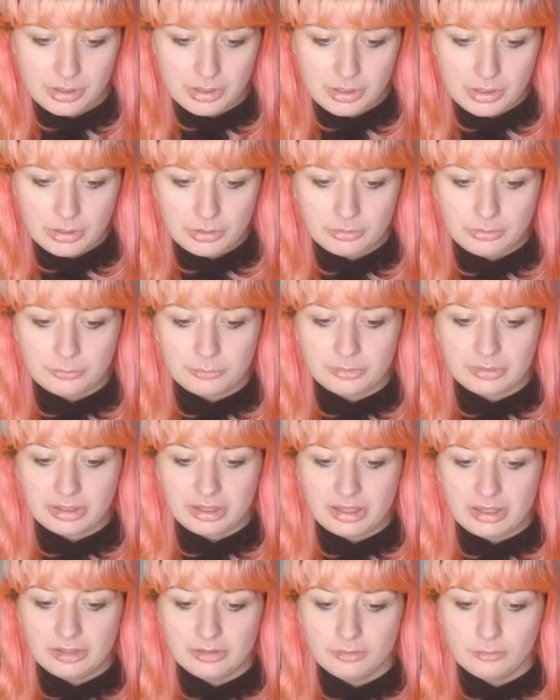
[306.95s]
So in the
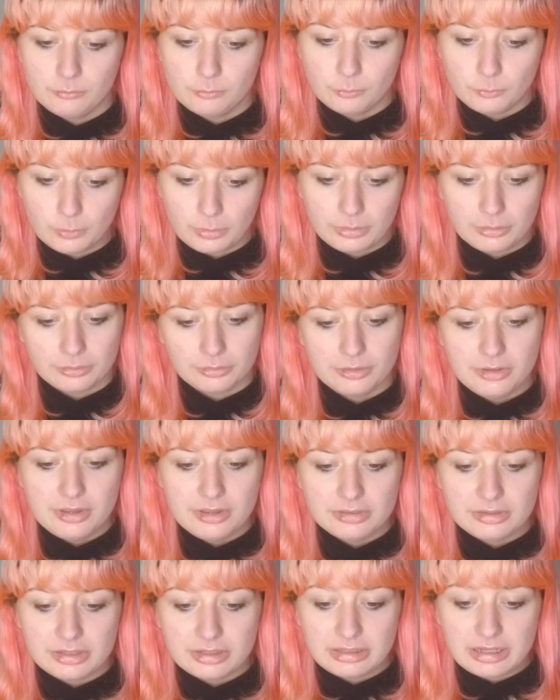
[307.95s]
case of wool,
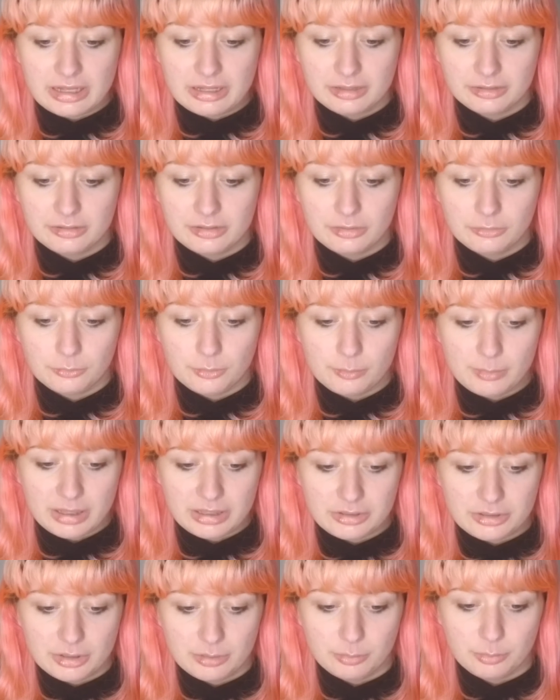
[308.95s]
the analysis will match
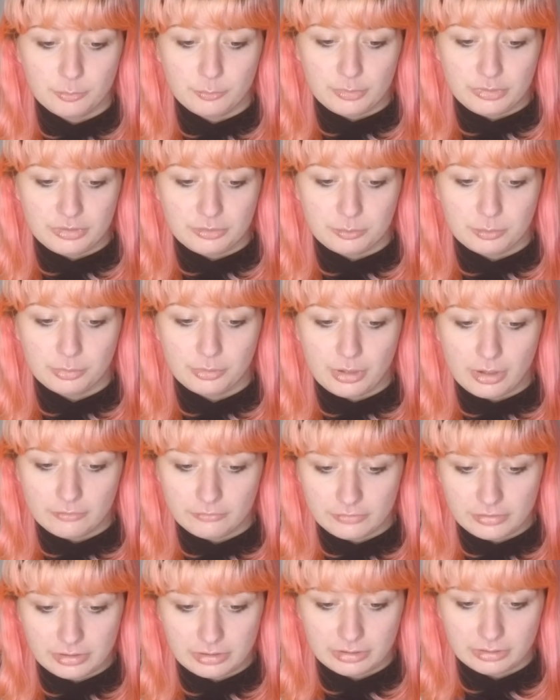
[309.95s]
up with the
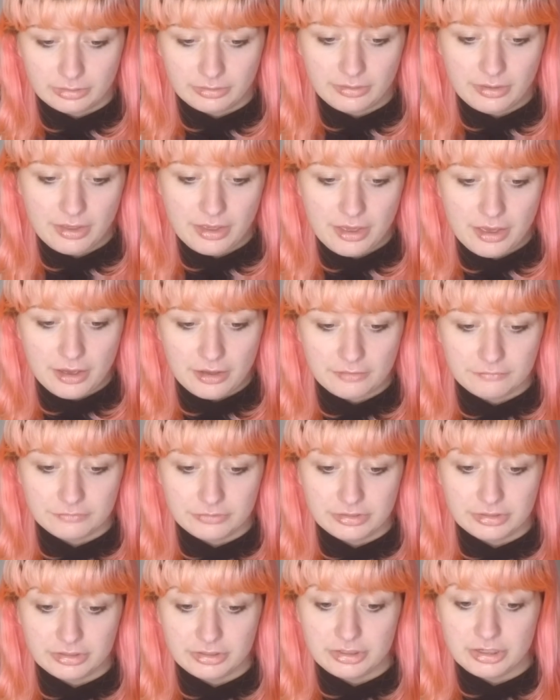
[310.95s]
provenance of the
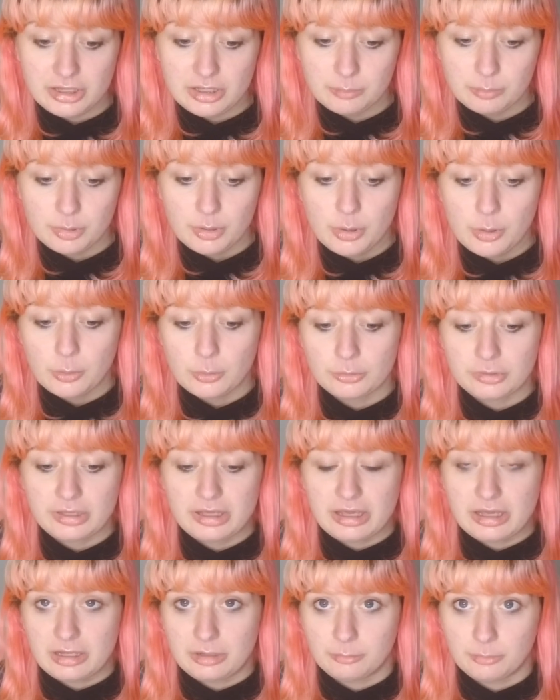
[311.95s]
sheep or the
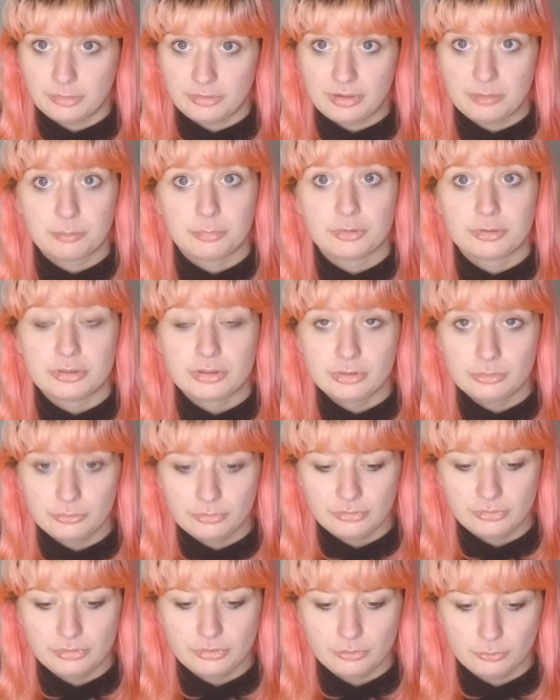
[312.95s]
animal that
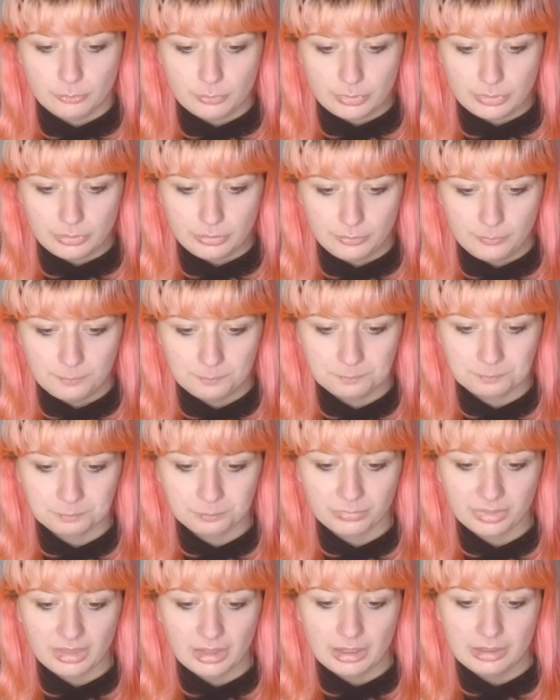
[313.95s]
produced the wool.
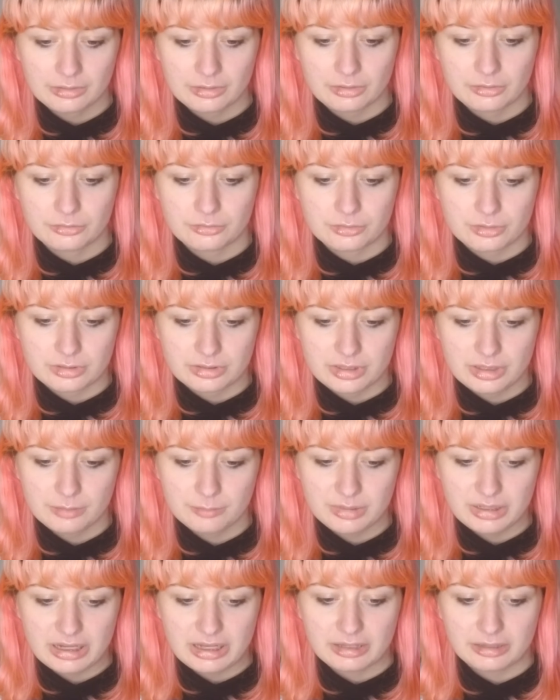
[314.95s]
The strontium
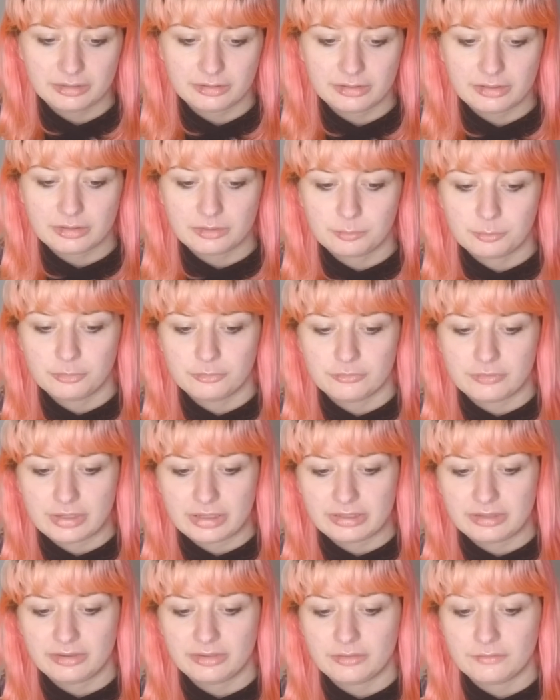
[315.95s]
analysis
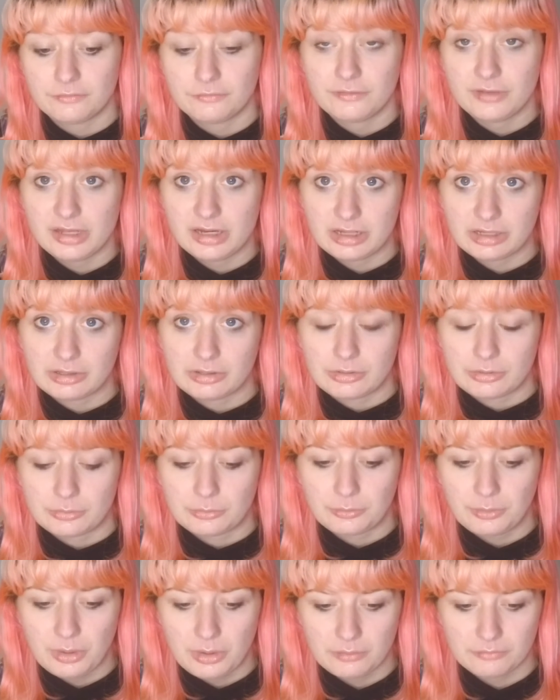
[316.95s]
provides the feeding
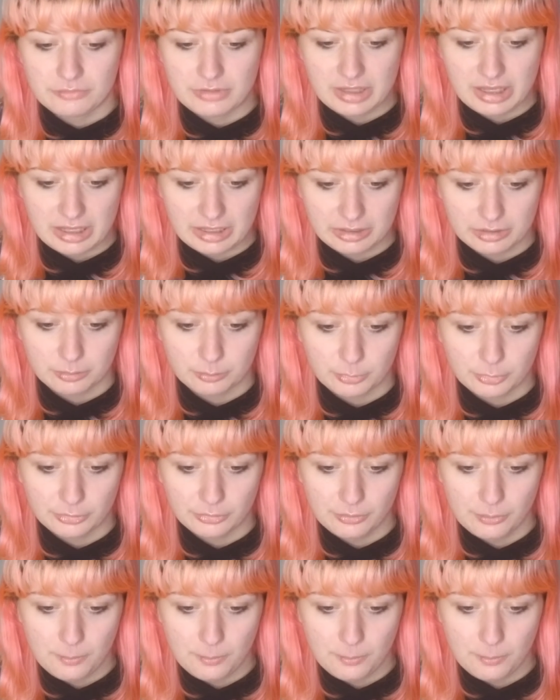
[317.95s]
zone of the animal.